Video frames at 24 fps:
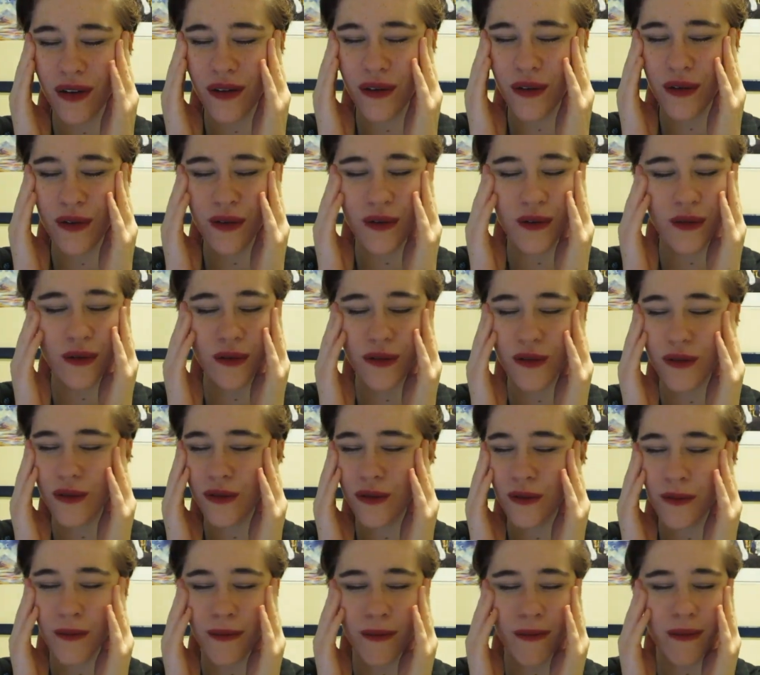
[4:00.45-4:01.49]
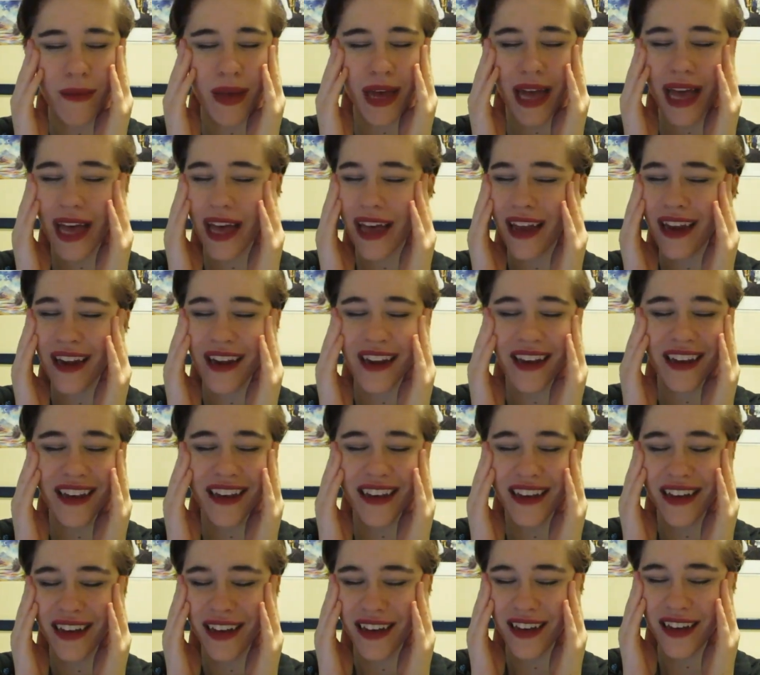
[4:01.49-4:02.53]
Oh man.
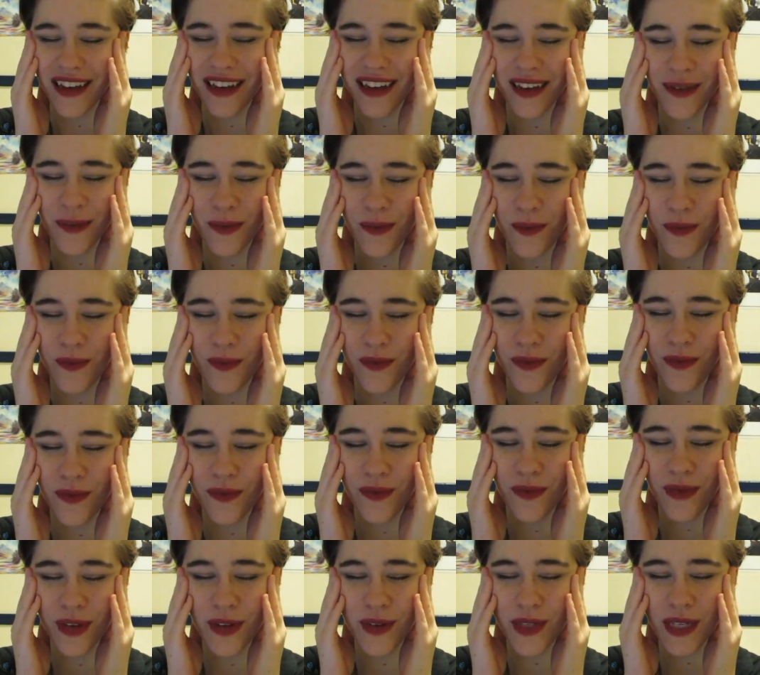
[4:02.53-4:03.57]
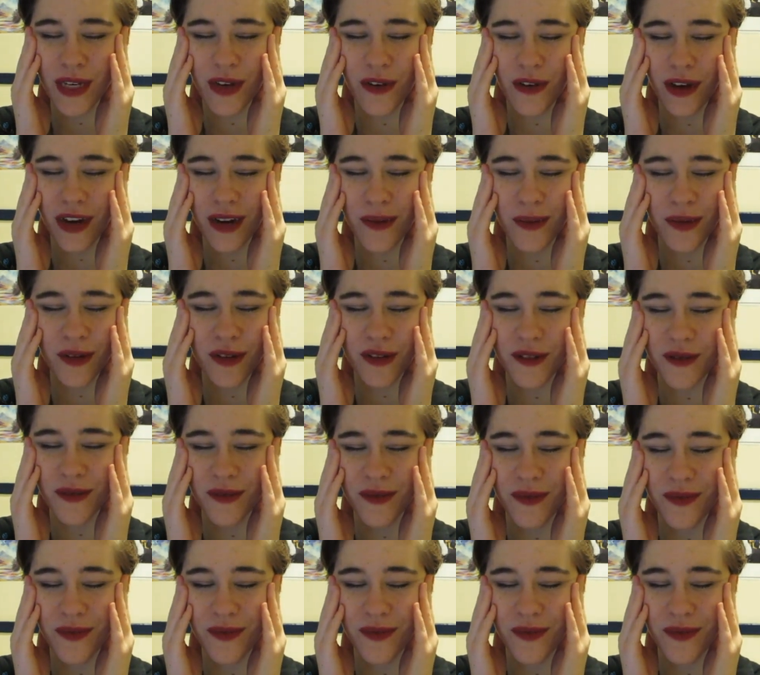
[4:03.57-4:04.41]
It was incredible.